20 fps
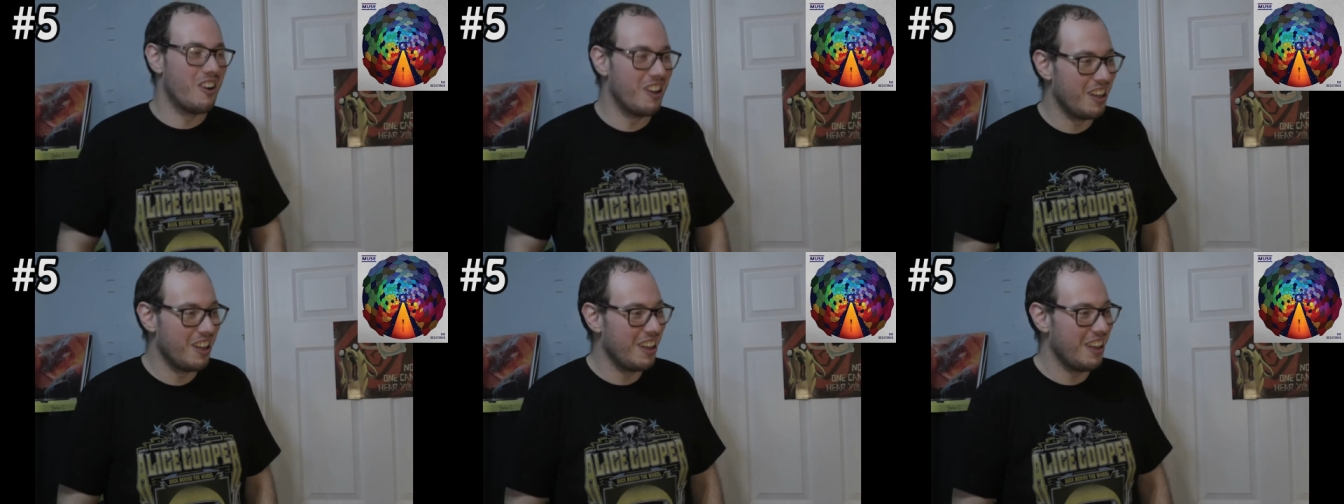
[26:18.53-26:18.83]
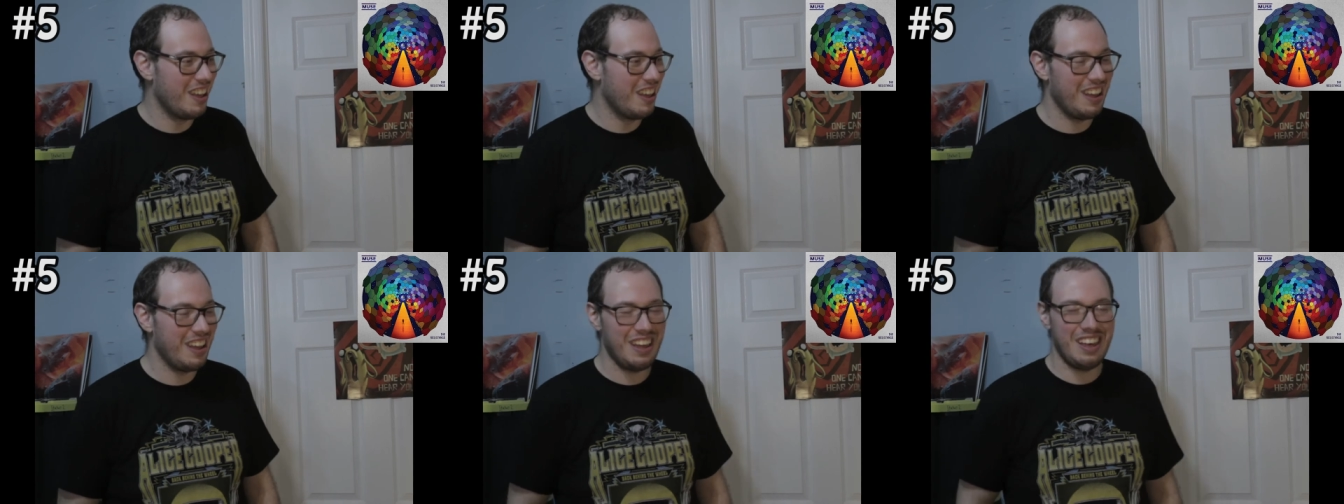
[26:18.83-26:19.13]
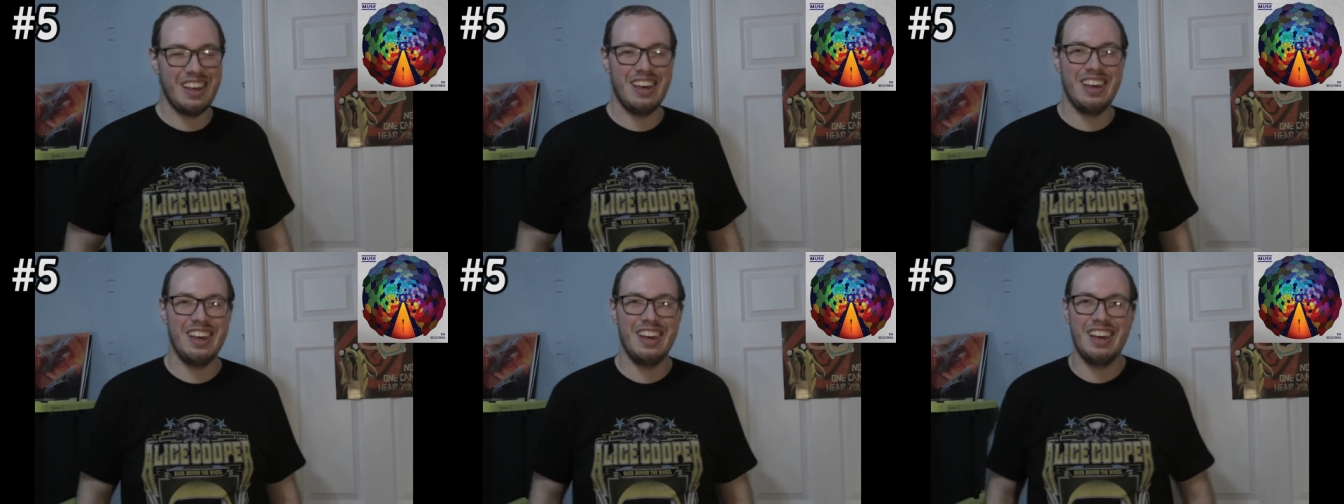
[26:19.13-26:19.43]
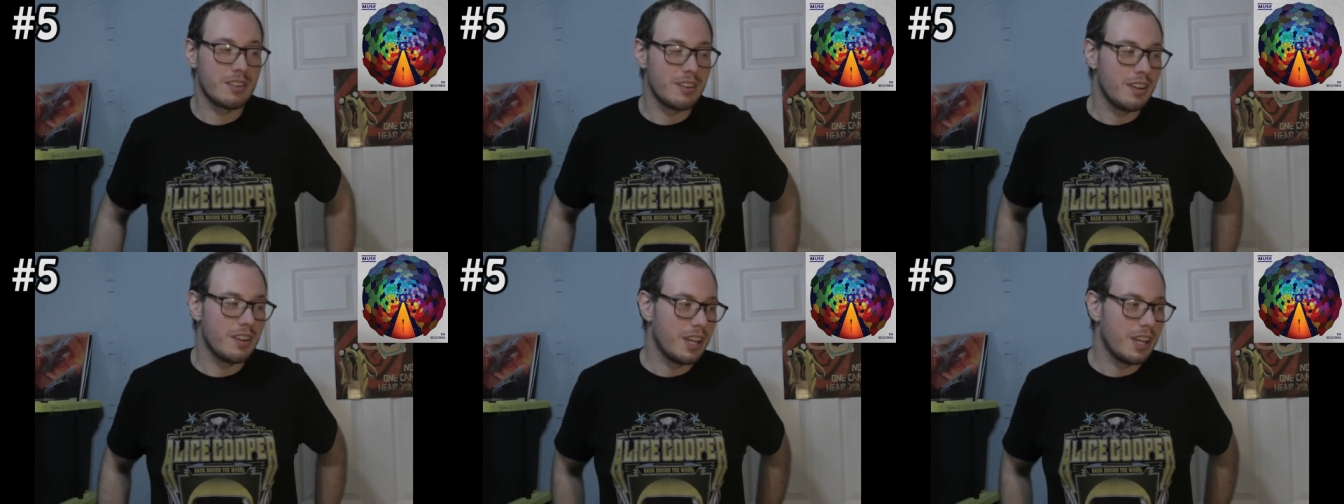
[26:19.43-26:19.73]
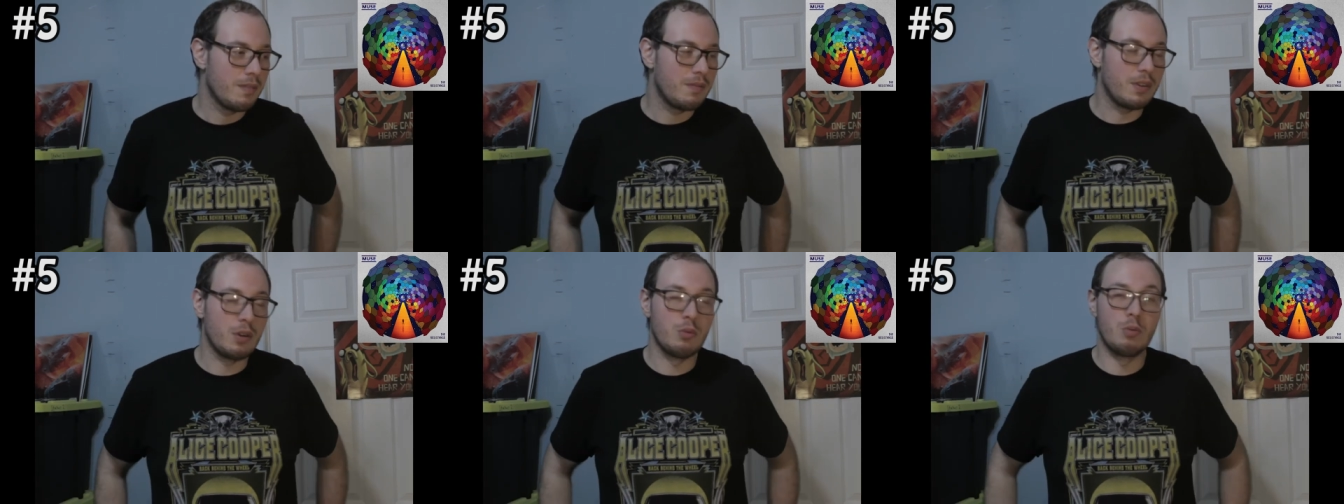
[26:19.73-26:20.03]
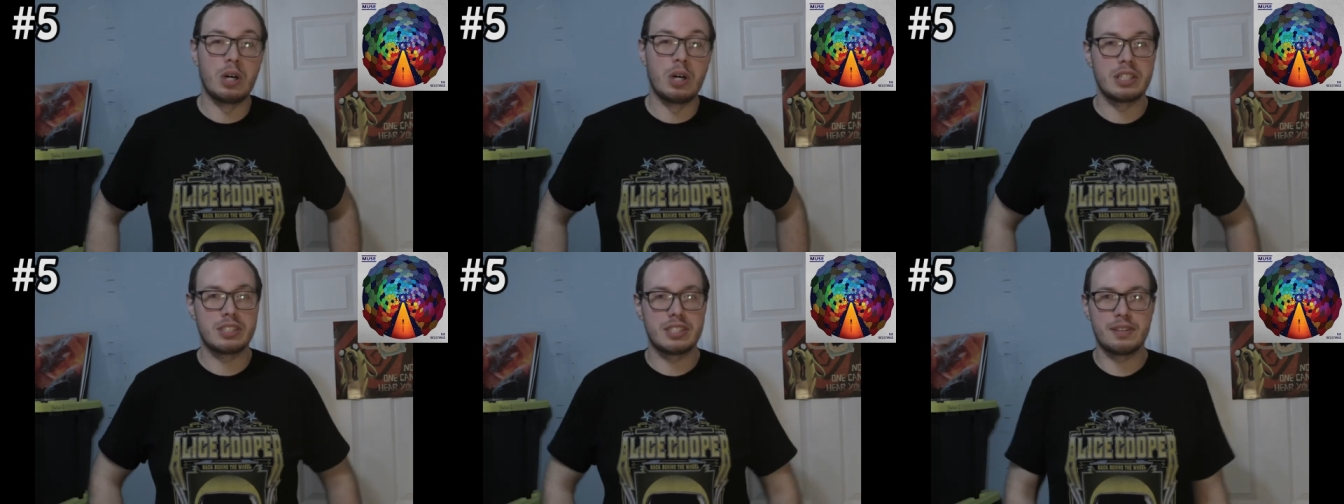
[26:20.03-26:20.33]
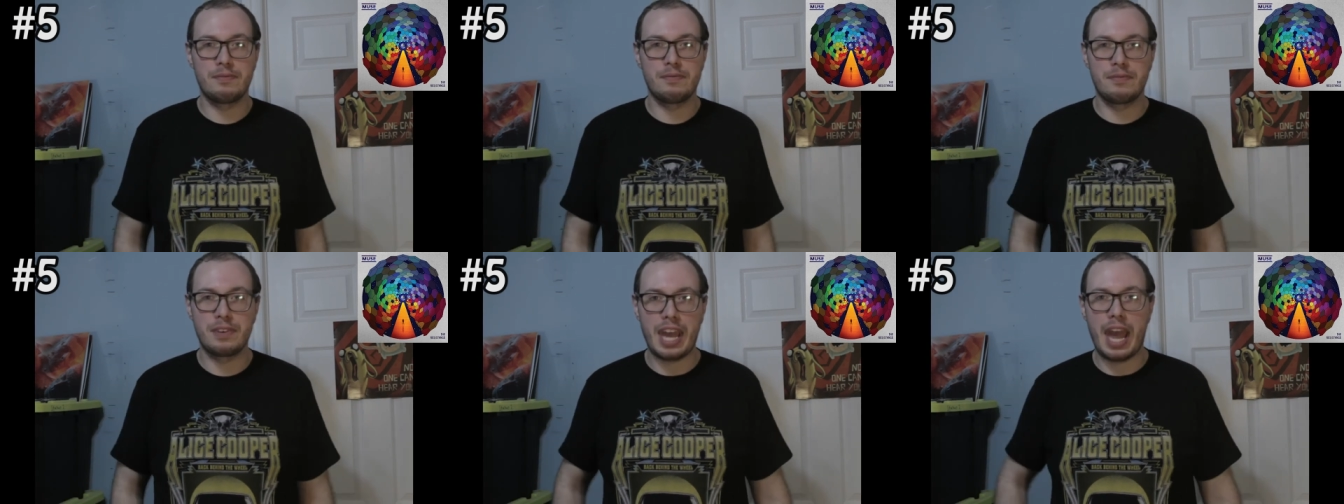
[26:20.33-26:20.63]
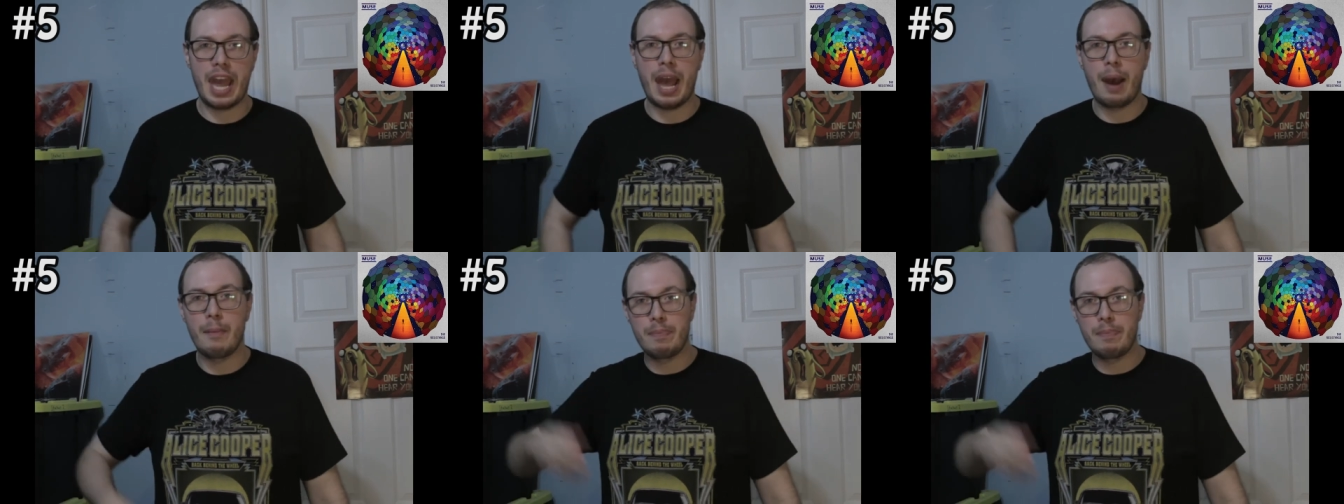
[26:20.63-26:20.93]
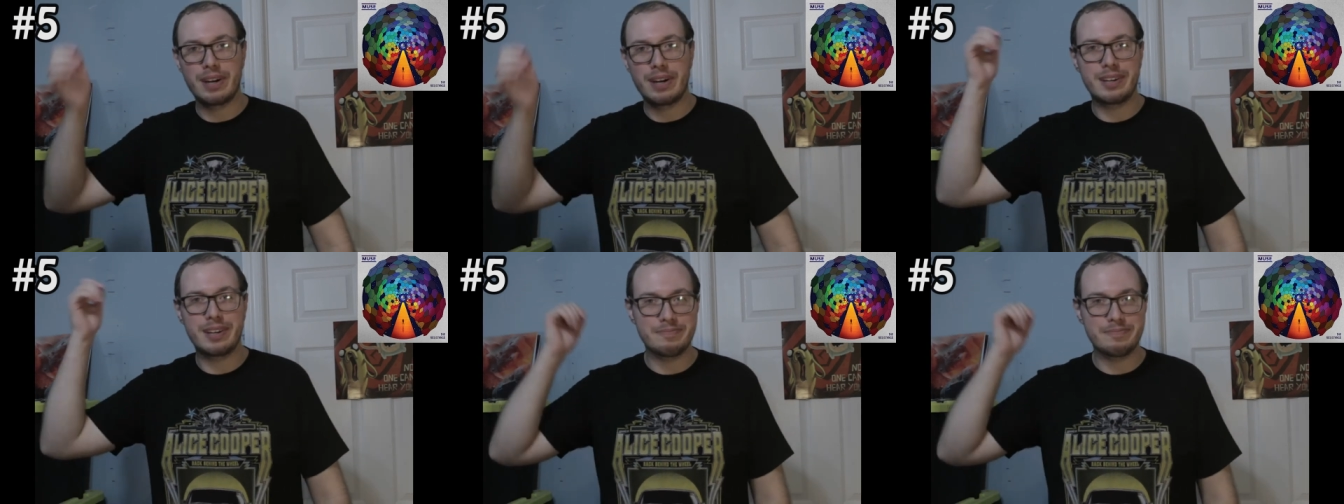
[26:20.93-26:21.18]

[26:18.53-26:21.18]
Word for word: if you want something epic,